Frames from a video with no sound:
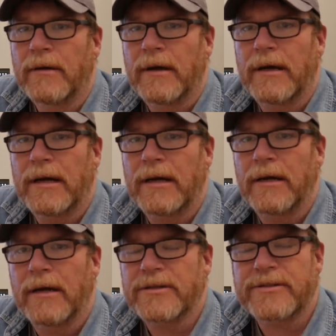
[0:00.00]

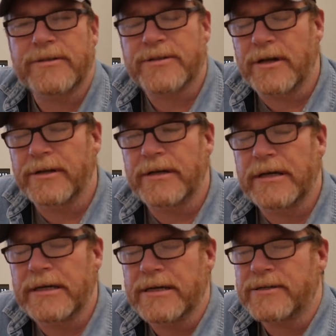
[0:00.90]
Just on
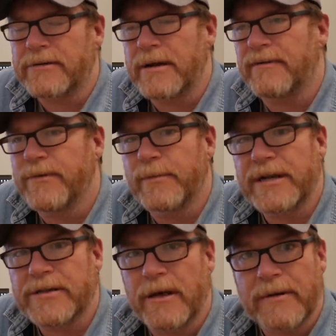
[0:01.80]
Instagram a few
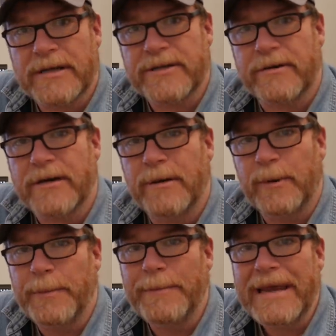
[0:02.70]
minutes ago, and I saw a
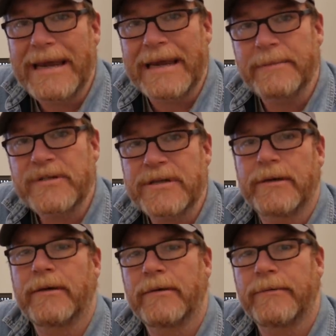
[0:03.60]
couple memes,
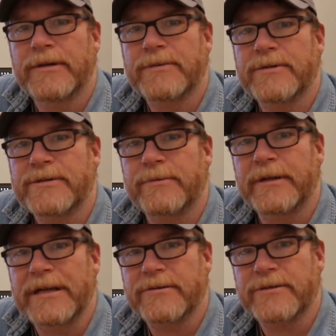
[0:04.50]
which was
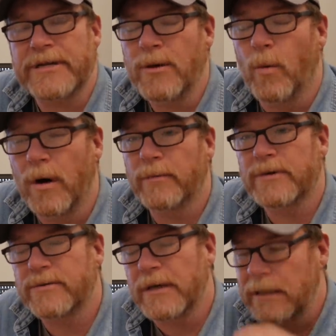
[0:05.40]
really interesting. One
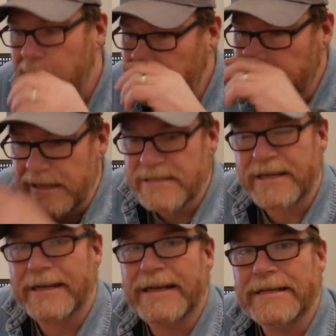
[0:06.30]
was
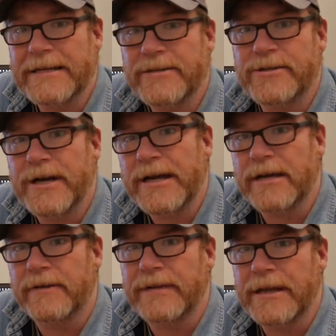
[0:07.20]
180-second ideas,
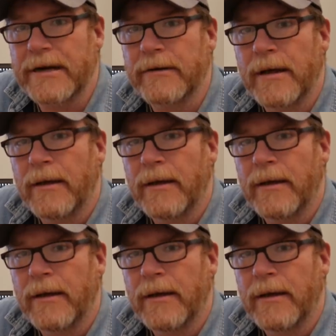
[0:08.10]
Johnny over there.